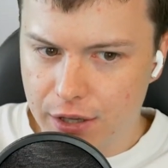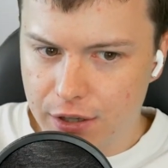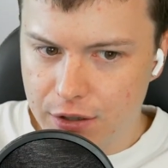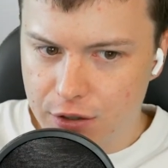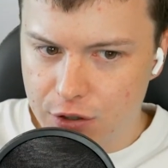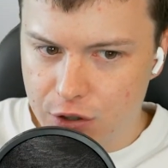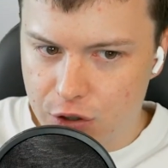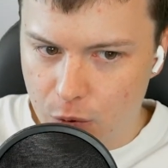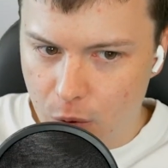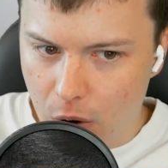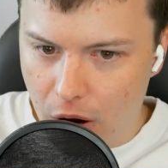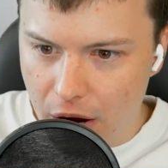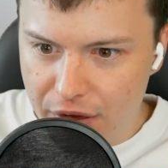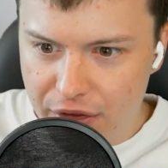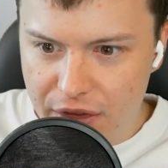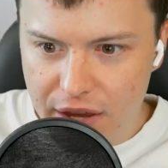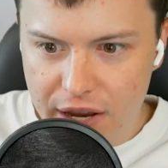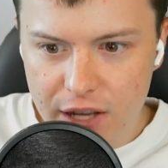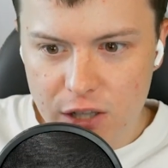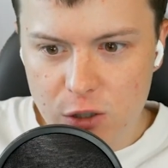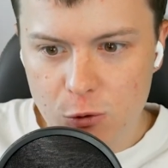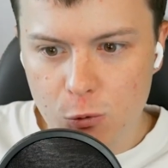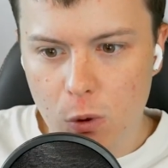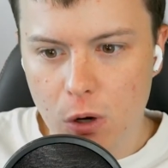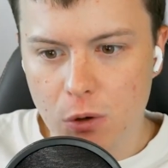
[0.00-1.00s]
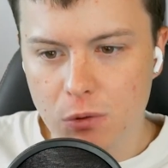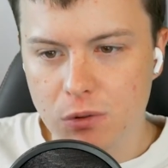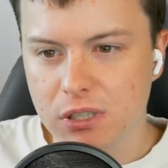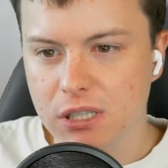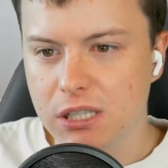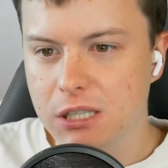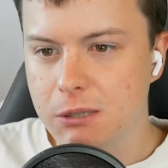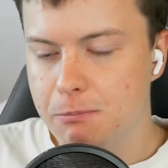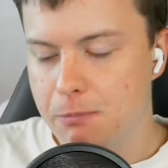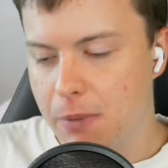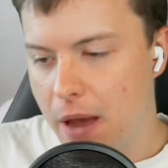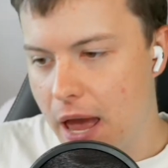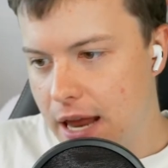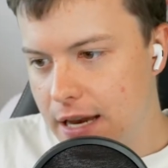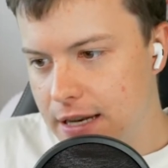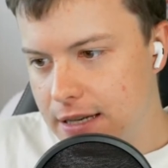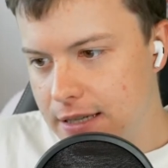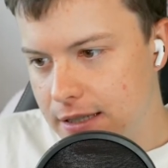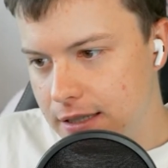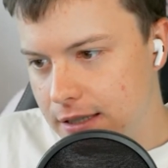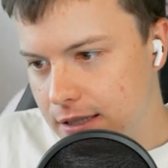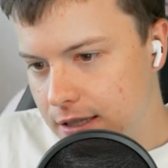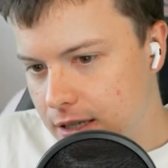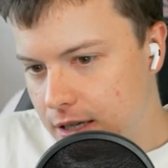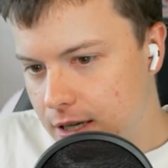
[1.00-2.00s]
do I think it's well
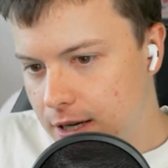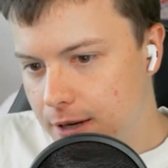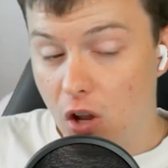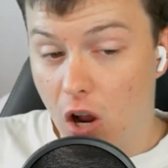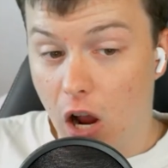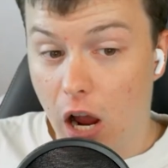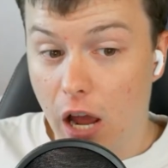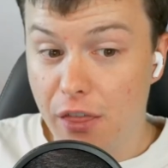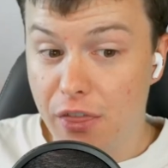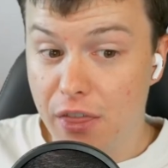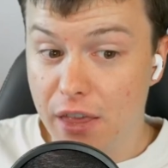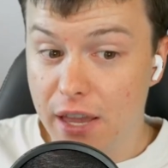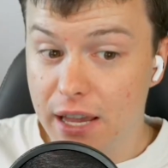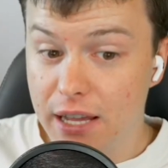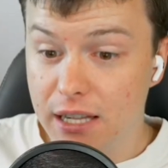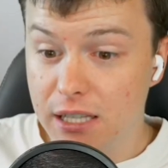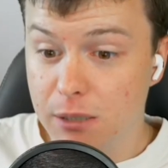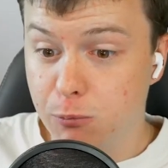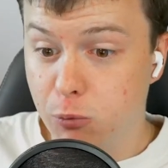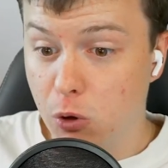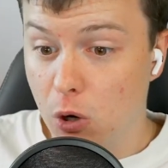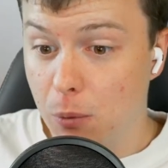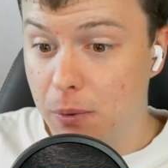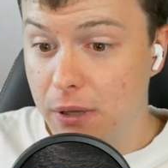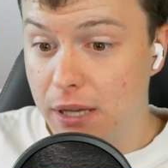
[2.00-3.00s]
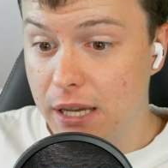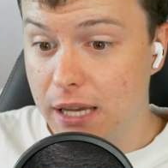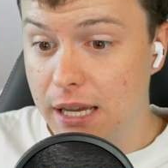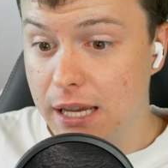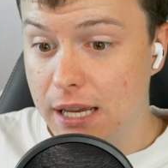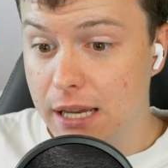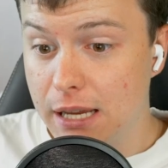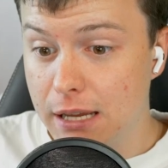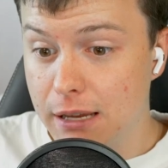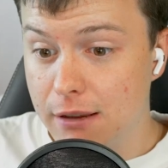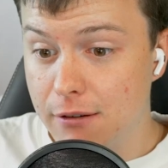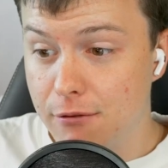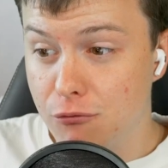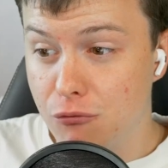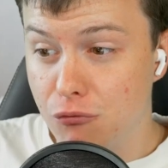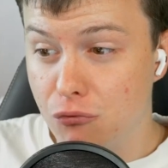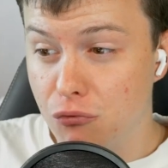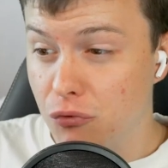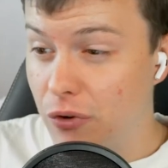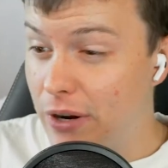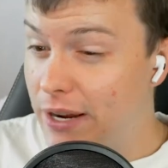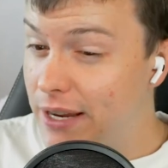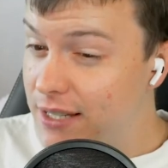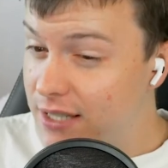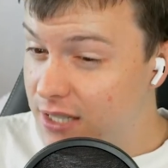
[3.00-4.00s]
spent? I think it's probably
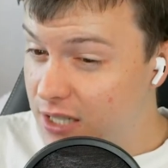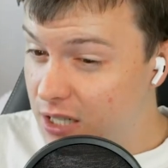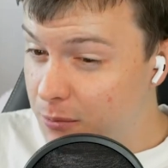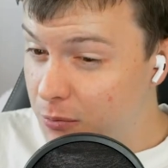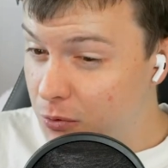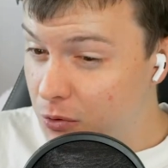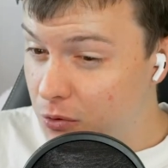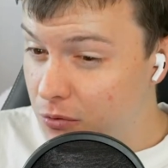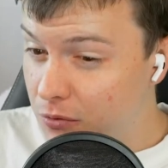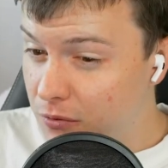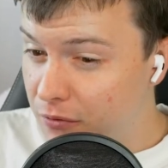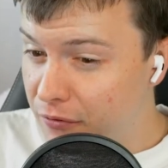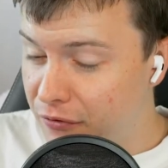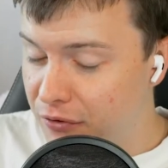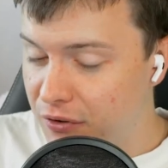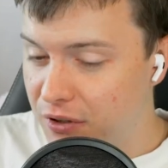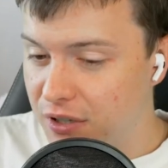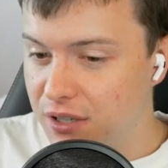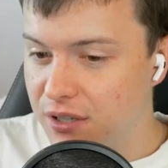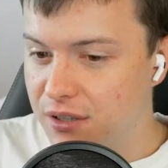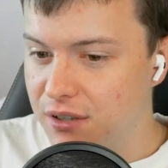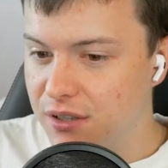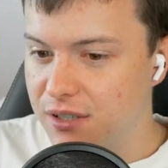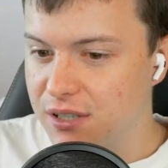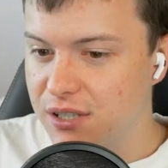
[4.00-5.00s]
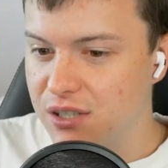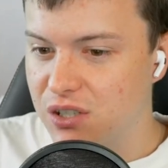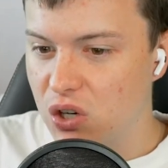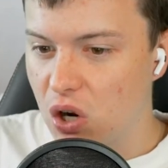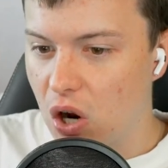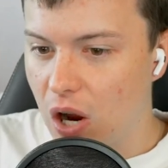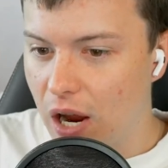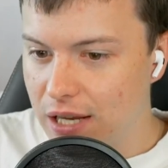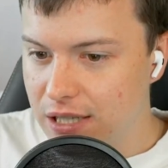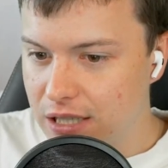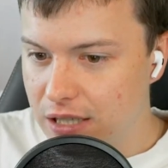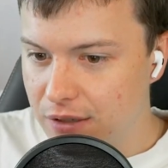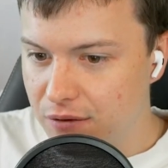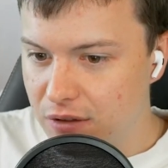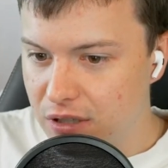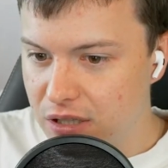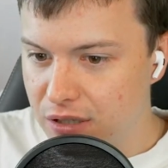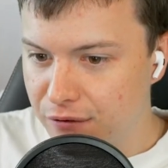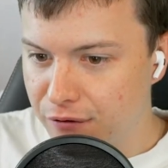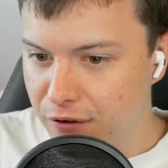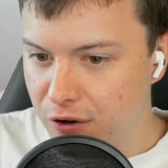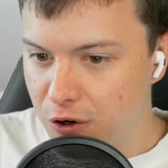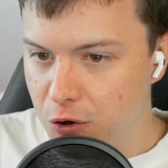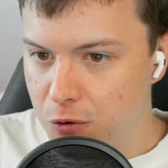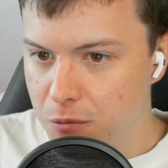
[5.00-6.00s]
reasonable for the size of this
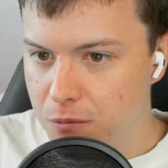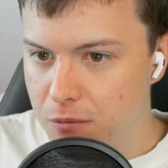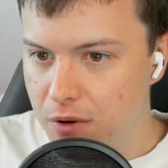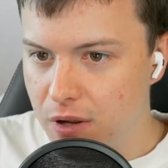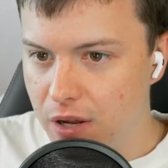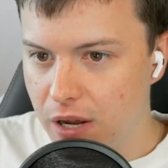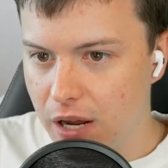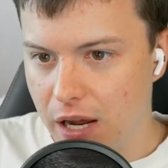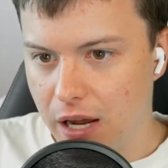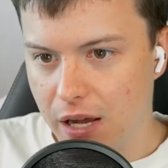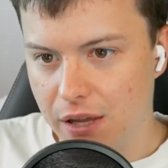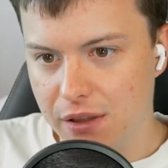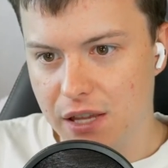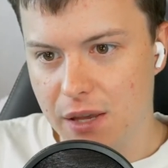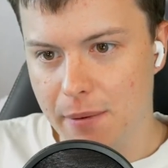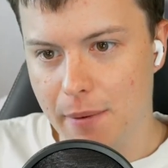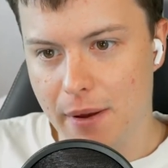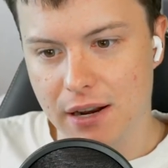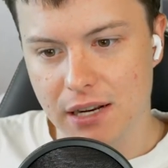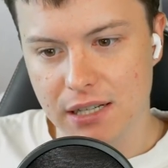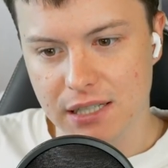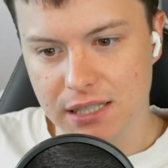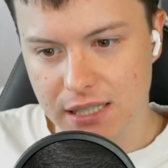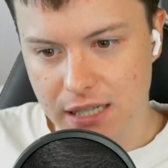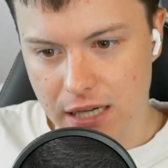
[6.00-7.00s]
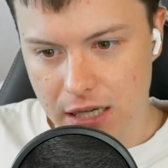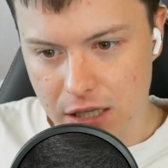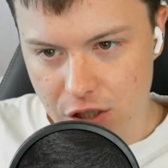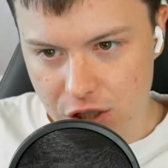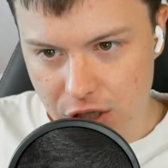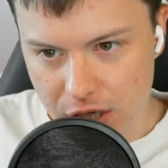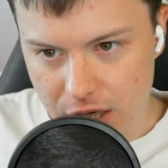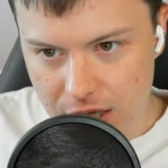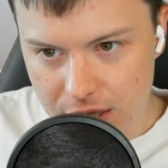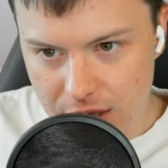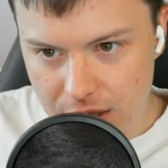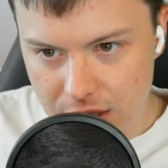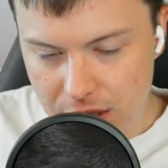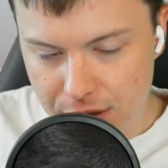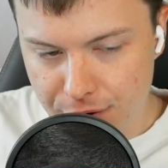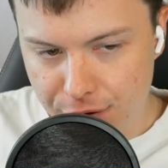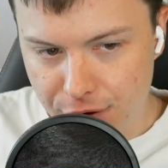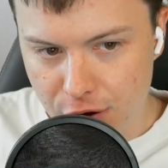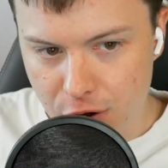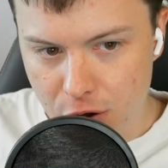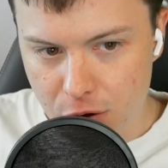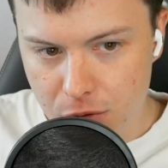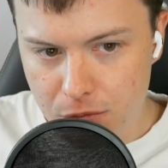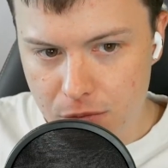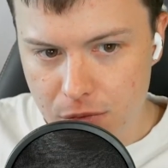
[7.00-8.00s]
film, the amount of CG in this
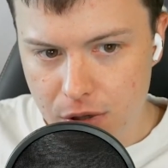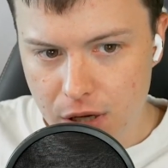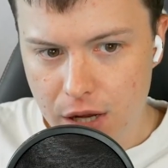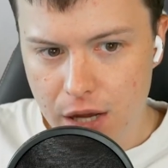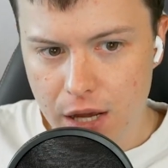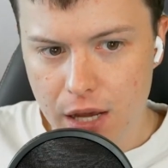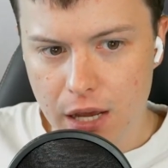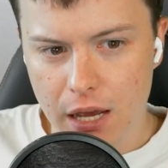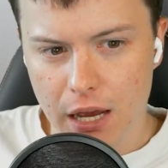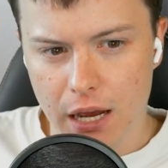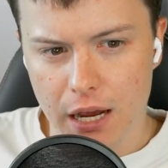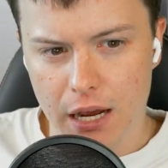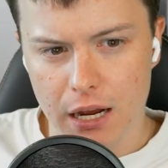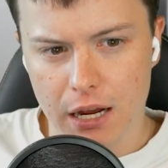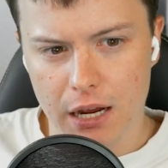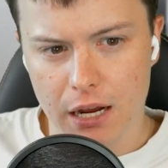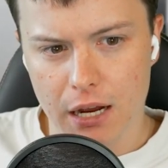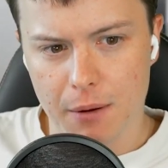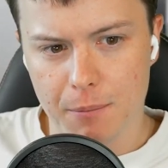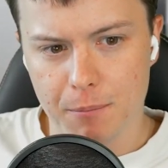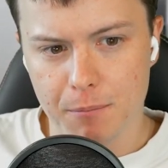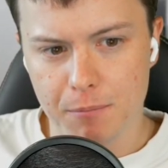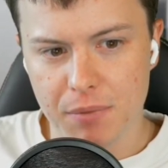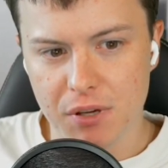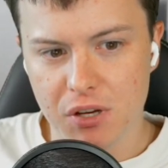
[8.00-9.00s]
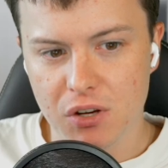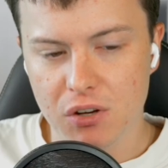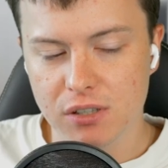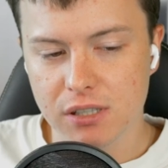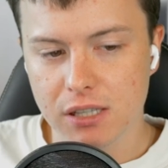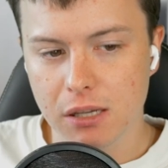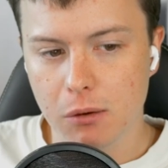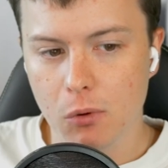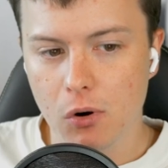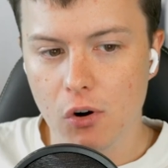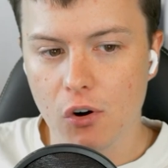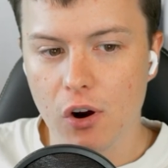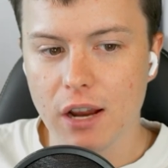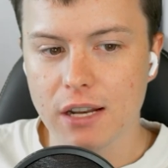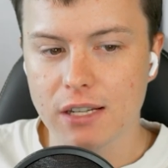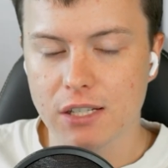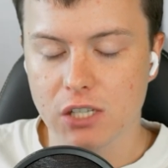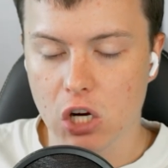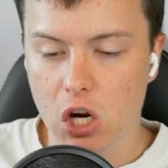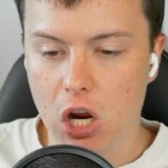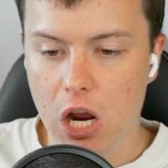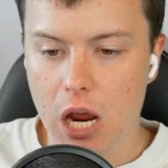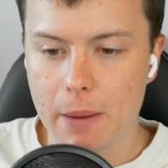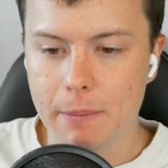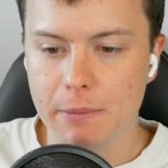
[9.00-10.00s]
film, because there were at
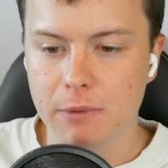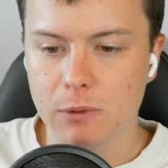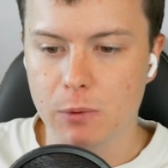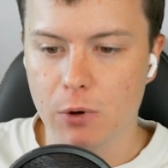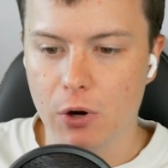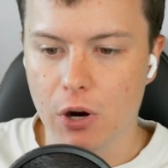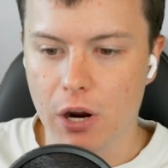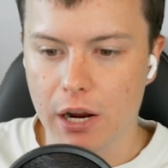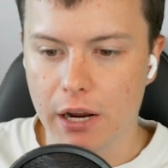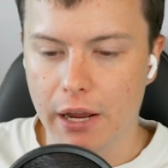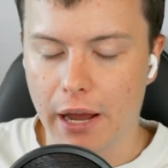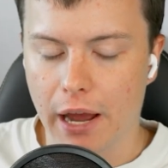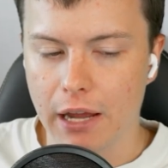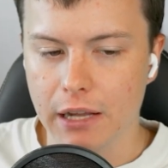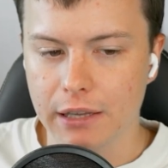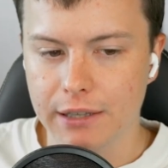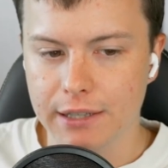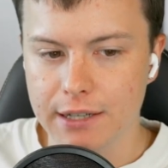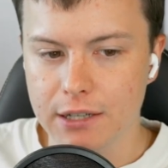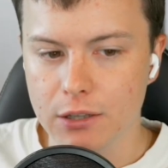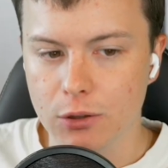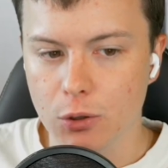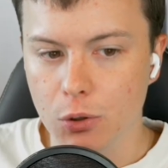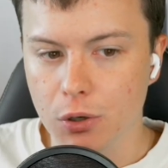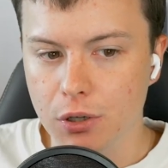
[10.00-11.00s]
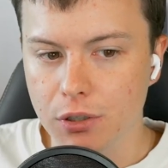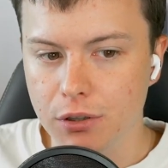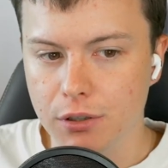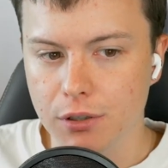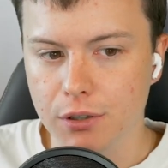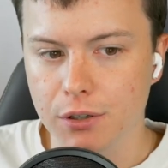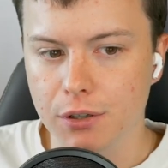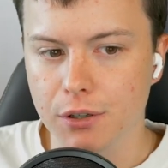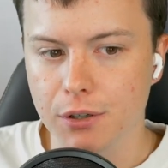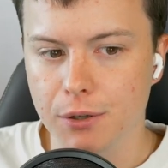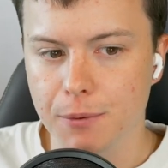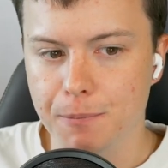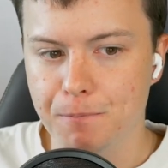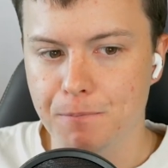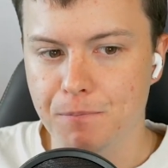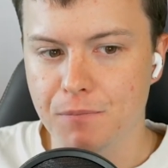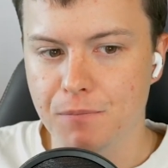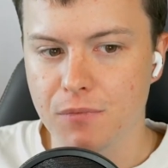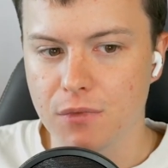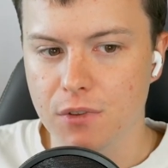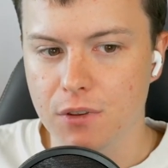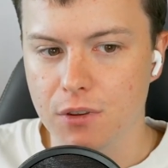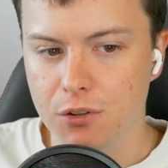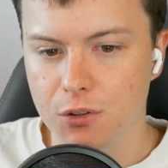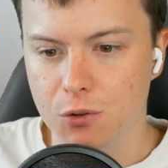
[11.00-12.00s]
times where I did look at the
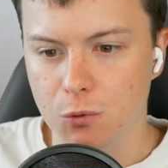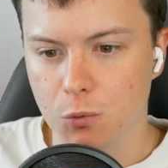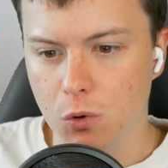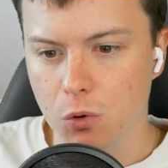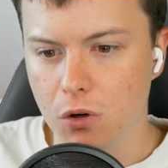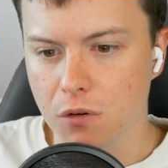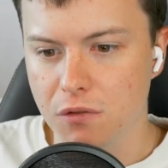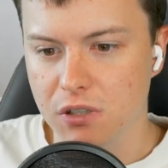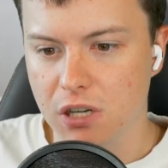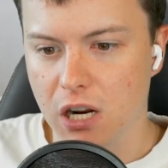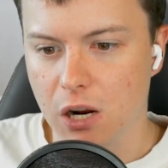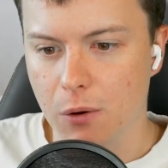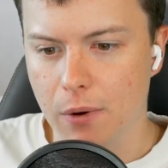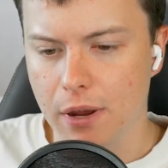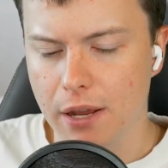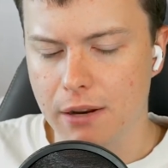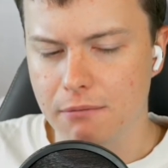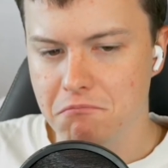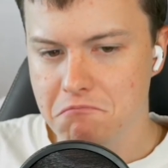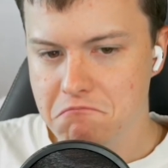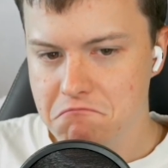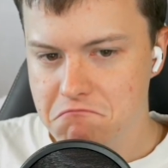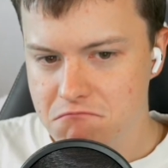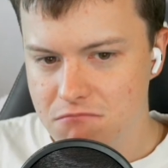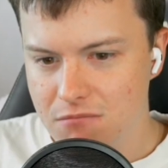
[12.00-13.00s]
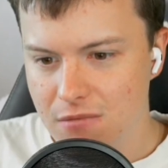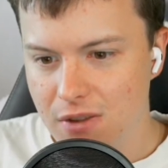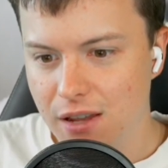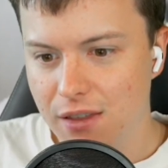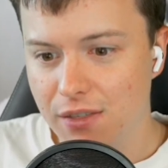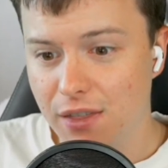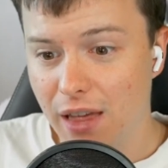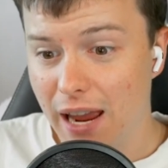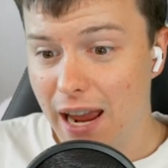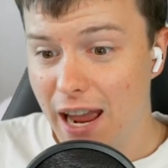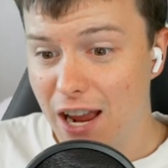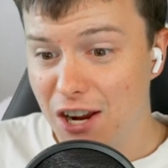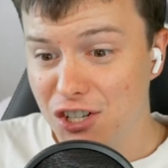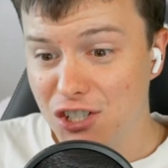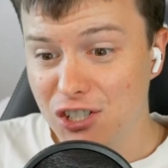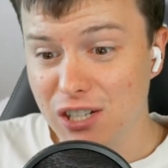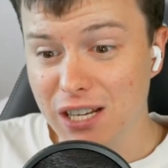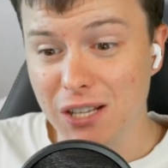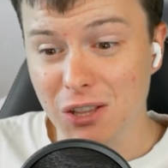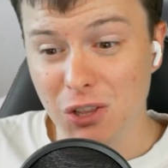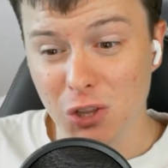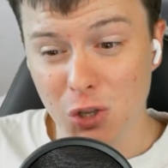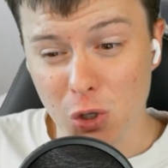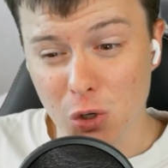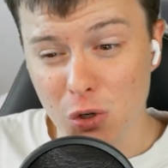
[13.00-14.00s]
dwarves and I went, they
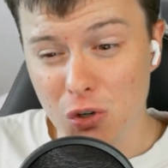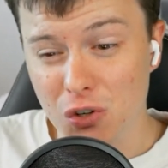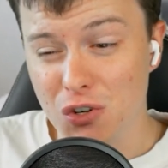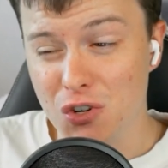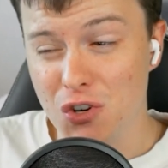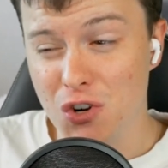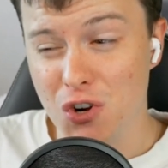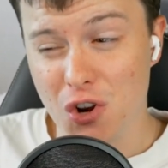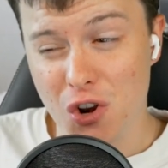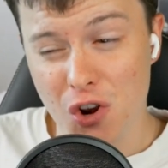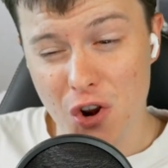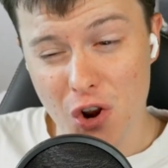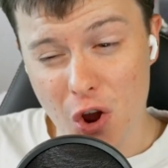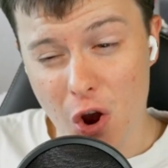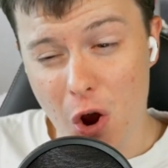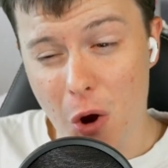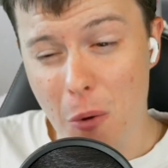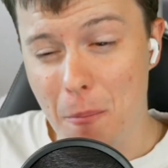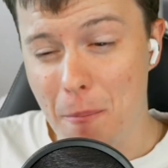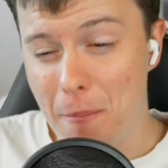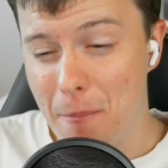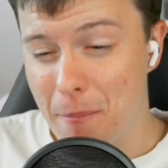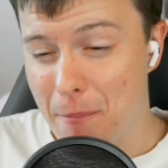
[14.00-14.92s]
actually look not